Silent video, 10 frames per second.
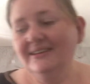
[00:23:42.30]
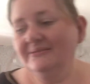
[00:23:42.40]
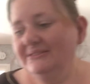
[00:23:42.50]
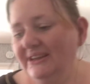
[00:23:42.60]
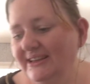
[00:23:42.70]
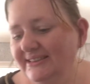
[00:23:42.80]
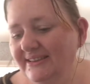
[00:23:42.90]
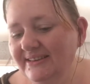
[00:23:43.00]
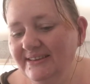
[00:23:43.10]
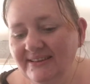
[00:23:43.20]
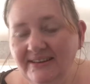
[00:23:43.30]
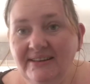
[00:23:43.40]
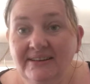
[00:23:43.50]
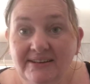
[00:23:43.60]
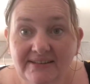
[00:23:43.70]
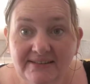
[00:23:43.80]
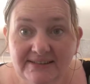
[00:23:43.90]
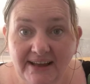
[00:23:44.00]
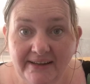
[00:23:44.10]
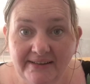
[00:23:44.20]
Yes. So
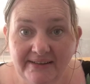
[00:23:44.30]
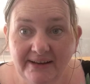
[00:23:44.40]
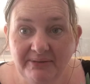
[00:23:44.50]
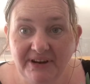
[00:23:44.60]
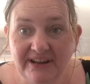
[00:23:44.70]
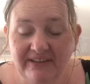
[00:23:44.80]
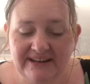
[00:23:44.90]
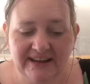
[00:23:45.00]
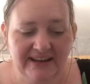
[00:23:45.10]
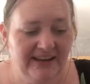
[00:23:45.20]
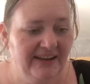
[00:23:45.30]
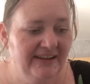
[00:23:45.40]
I'm gonna get ready.